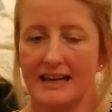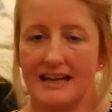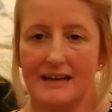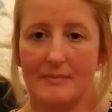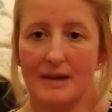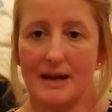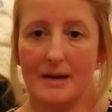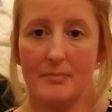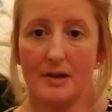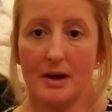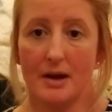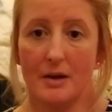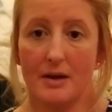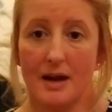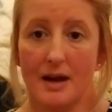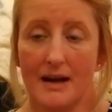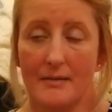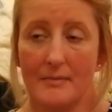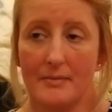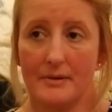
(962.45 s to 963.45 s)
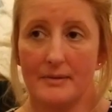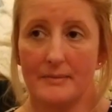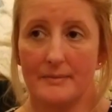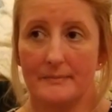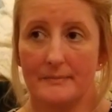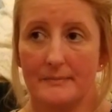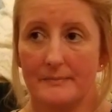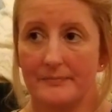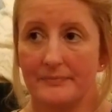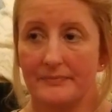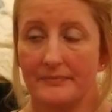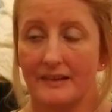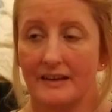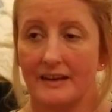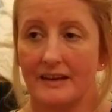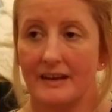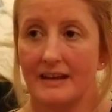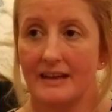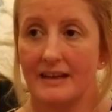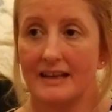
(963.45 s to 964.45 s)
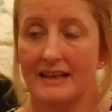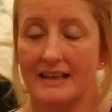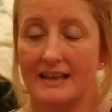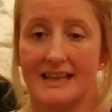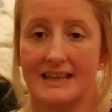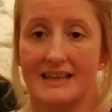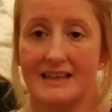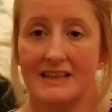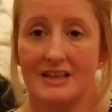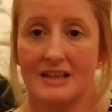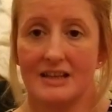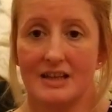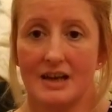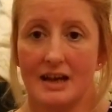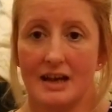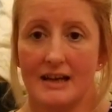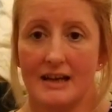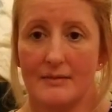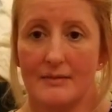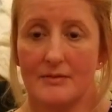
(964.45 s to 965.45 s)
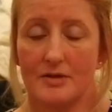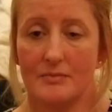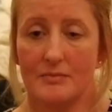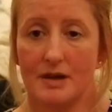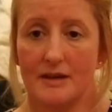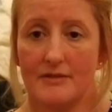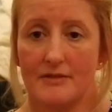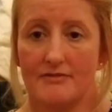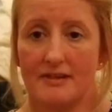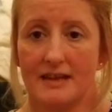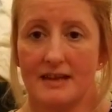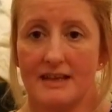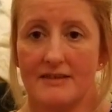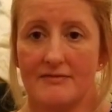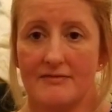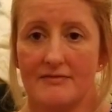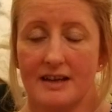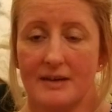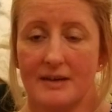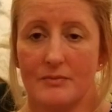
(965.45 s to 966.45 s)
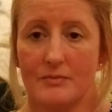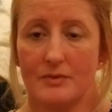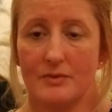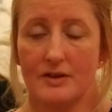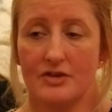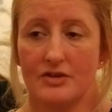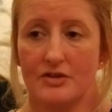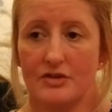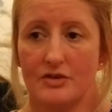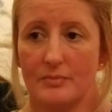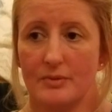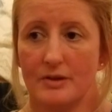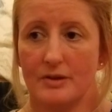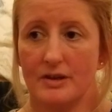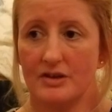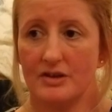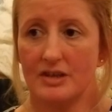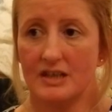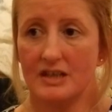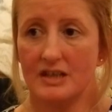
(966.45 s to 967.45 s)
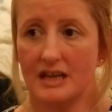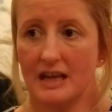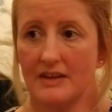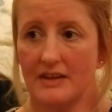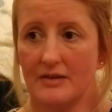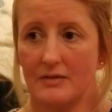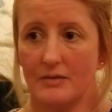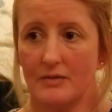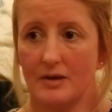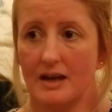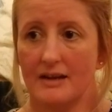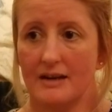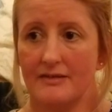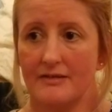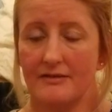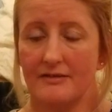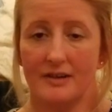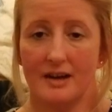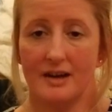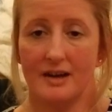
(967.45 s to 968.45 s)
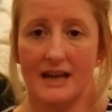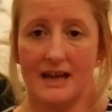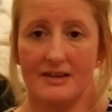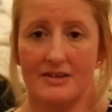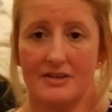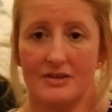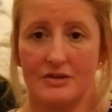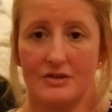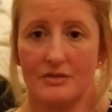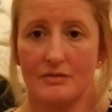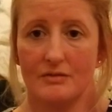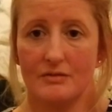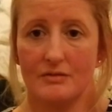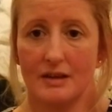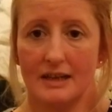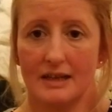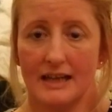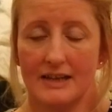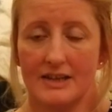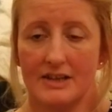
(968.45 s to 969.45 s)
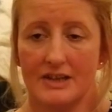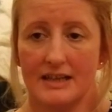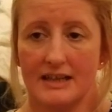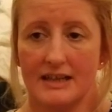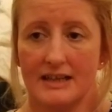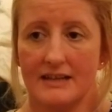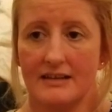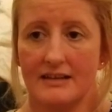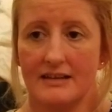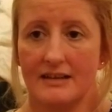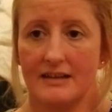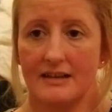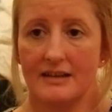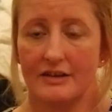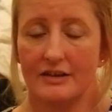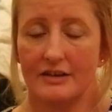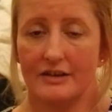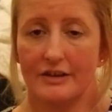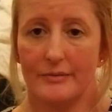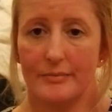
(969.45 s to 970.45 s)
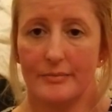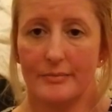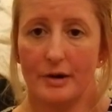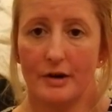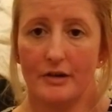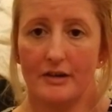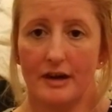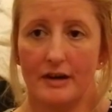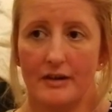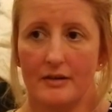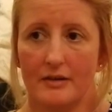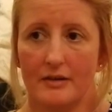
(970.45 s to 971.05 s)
It may blow up. And then it's entirely up to my friend if they wish to purchase another one for us to occasionally, you know, borrow.